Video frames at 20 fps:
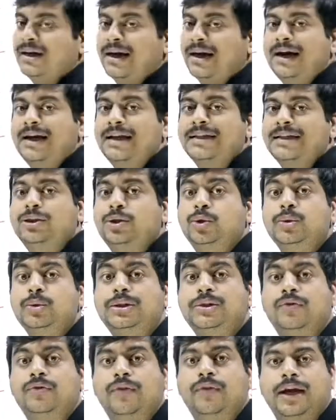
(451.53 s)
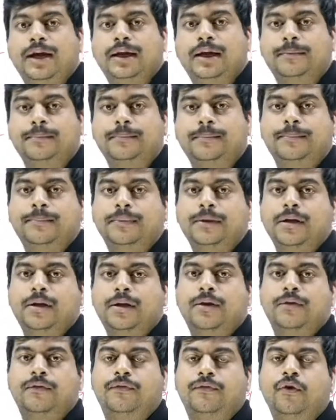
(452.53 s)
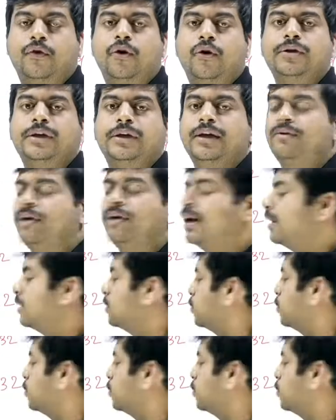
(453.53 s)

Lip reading: write as 2 square. 4 you can write as